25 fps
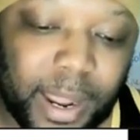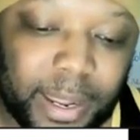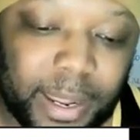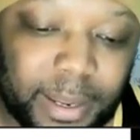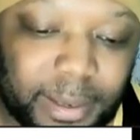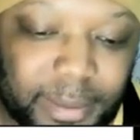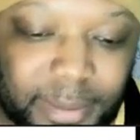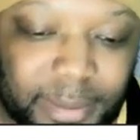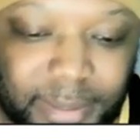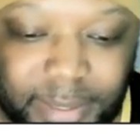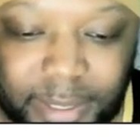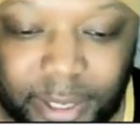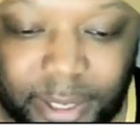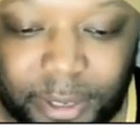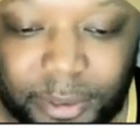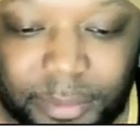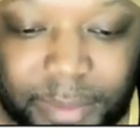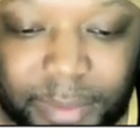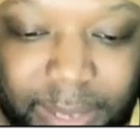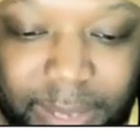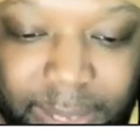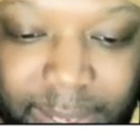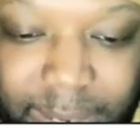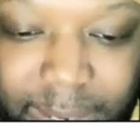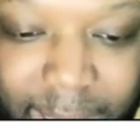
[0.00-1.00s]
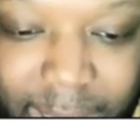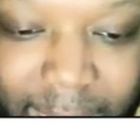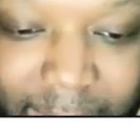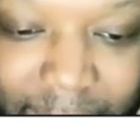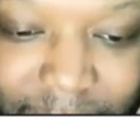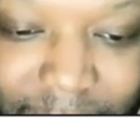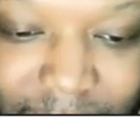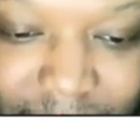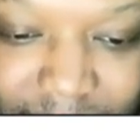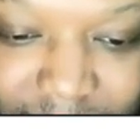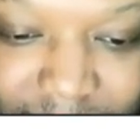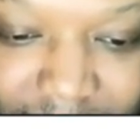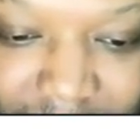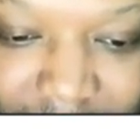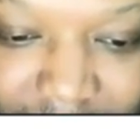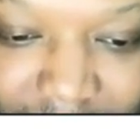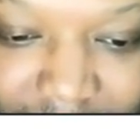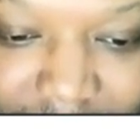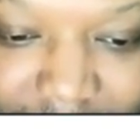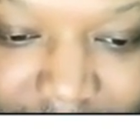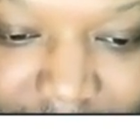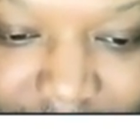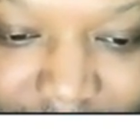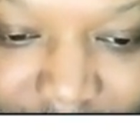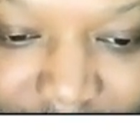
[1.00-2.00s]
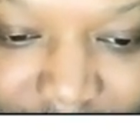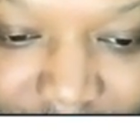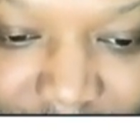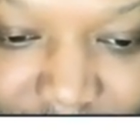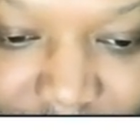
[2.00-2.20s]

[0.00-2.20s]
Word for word: Right? So then after that,